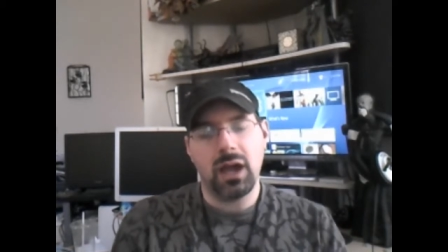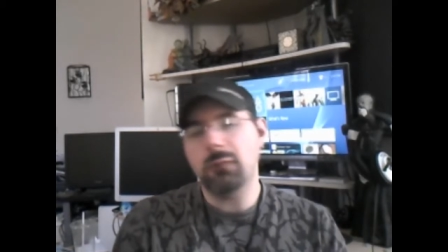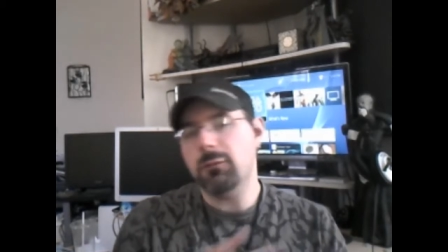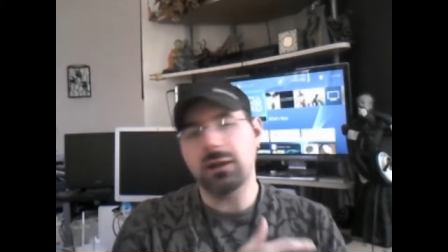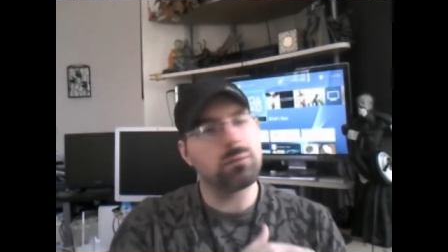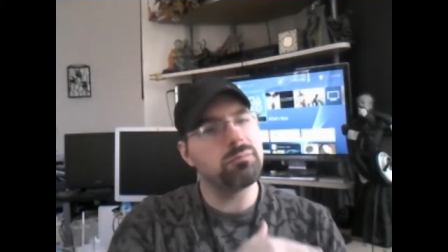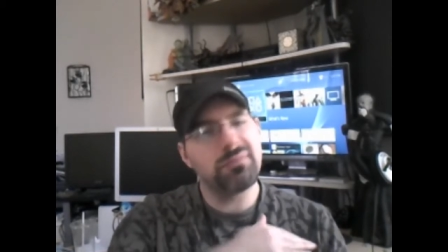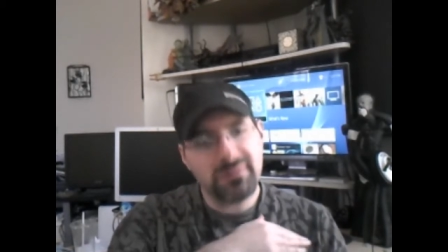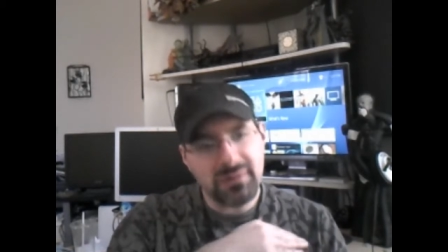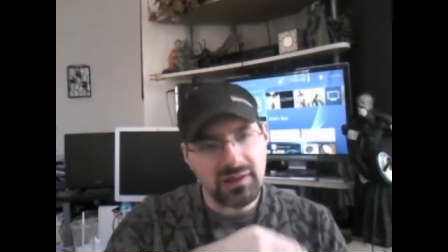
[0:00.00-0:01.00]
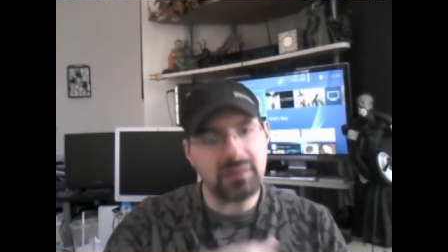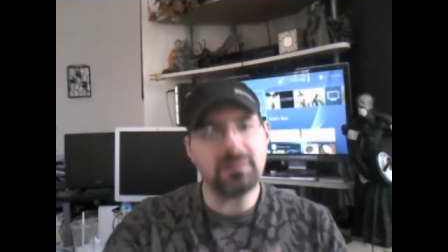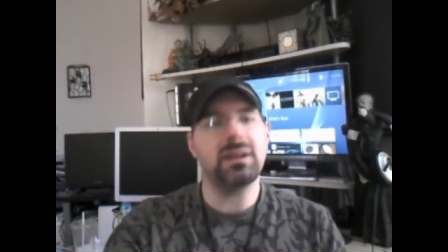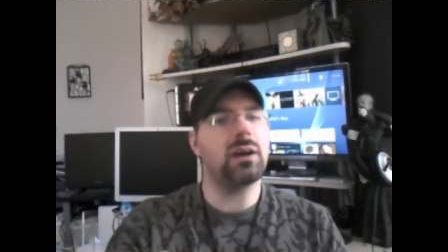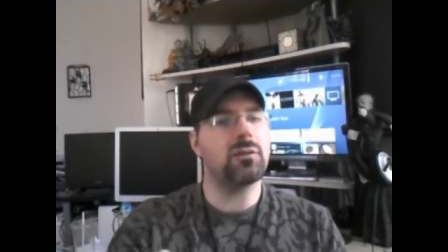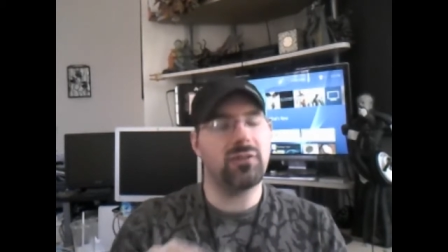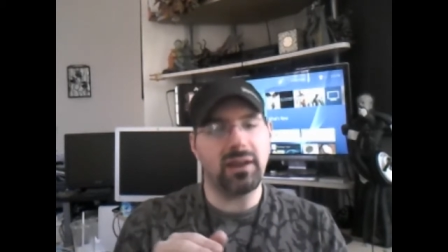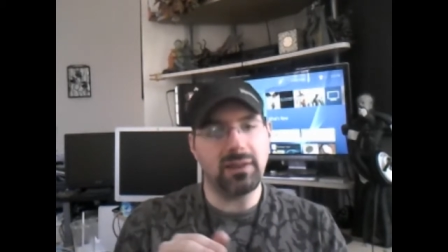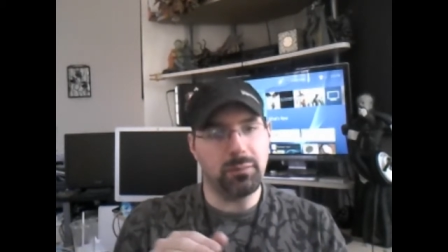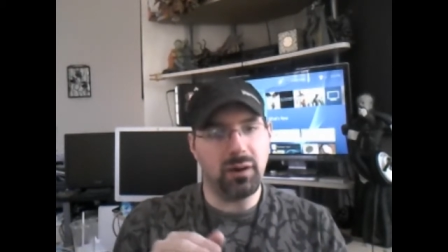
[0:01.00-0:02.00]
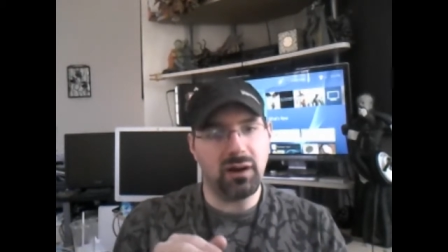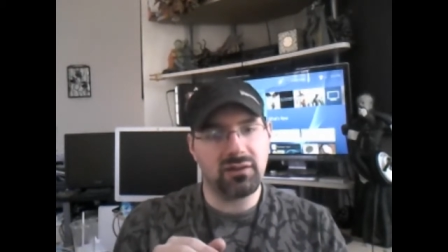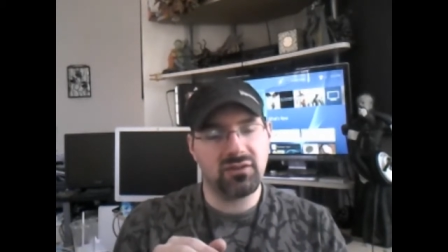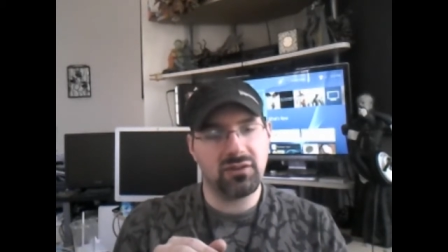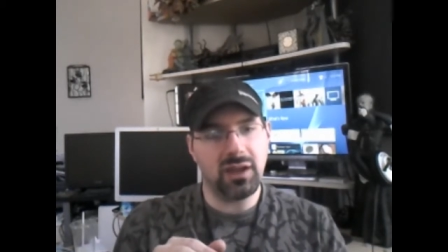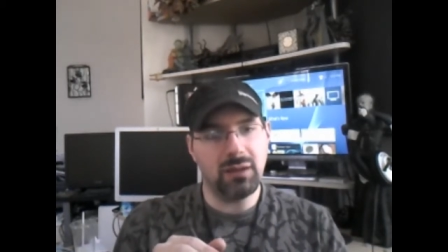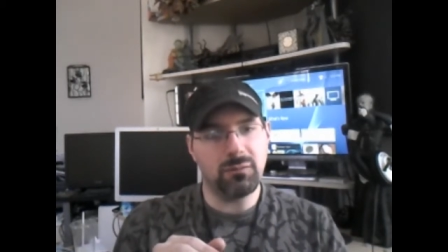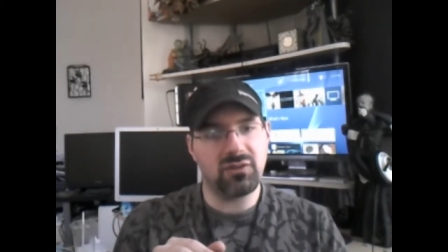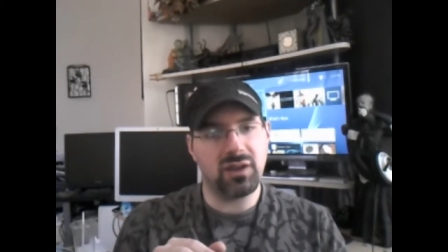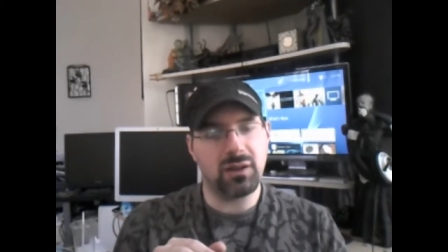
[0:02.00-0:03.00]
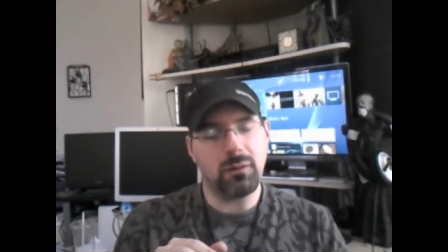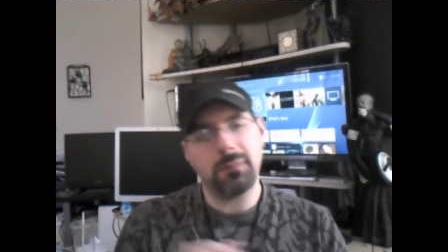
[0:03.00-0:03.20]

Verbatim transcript: I went completely outside the box and was like,